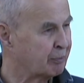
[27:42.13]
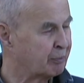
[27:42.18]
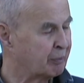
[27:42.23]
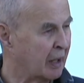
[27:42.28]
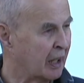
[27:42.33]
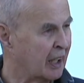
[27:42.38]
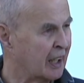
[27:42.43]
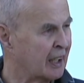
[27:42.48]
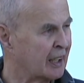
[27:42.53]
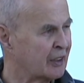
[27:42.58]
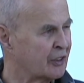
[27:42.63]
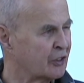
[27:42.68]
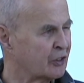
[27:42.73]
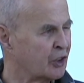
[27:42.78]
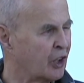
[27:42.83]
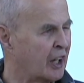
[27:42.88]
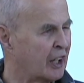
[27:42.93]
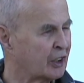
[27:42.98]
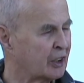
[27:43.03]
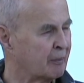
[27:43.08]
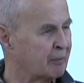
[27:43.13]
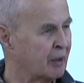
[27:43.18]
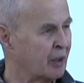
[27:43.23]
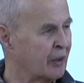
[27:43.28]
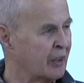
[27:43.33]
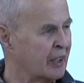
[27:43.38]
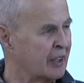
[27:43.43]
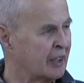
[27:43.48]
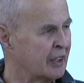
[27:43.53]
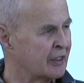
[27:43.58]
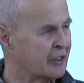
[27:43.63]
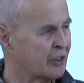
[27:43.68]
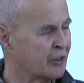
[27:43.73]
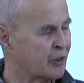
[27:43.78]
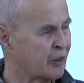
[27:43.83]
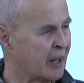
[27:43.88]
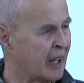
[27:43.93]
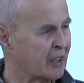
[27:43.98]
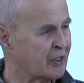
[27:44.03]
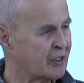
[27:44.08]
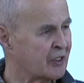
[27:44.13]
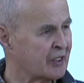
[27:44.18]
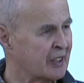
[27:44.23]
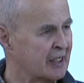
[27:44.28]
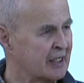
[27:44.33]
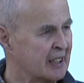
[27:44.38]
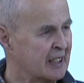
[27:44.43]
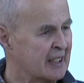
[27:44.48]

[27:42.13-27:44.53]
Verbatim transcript: uh, talked about in his address.